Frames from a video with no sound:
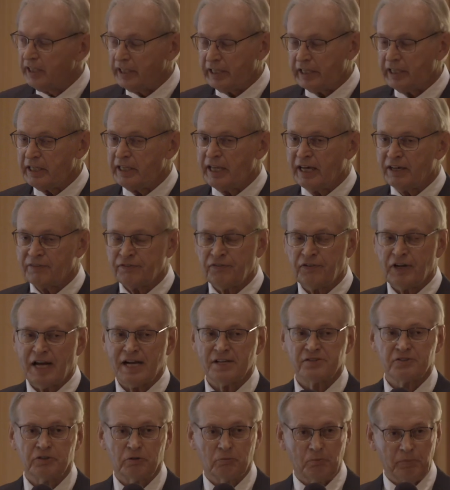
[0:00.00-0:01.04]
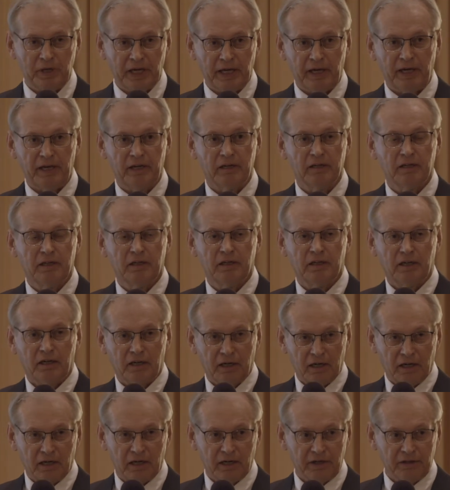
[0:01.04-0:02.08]
In that fossil bed
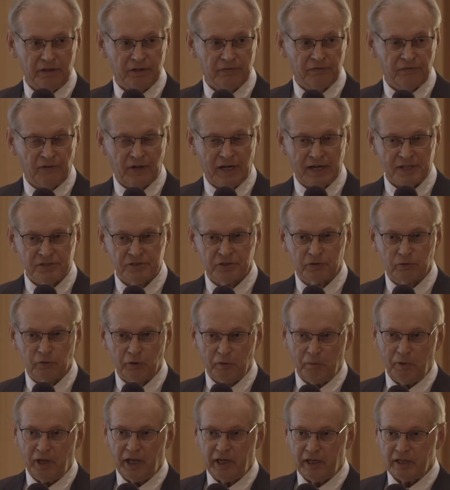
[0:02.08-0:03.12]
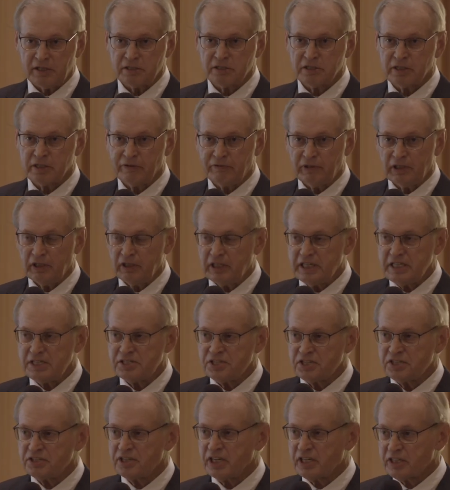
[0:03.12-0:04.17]
are the fossil remains of at
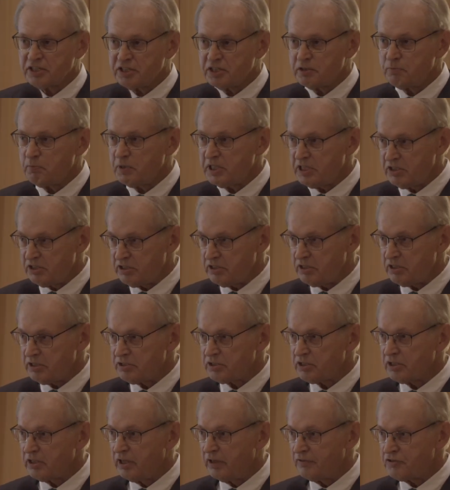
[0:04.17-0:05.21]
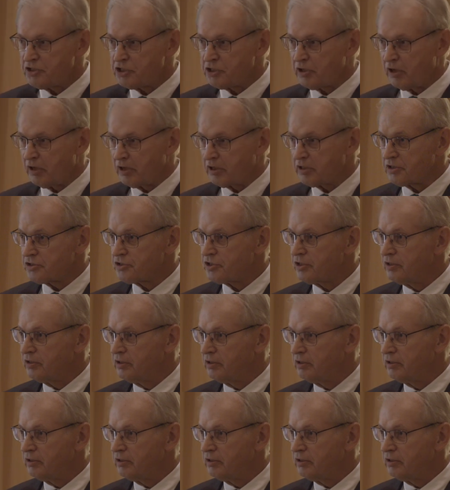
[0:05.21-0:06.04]
least 6 species of sharks.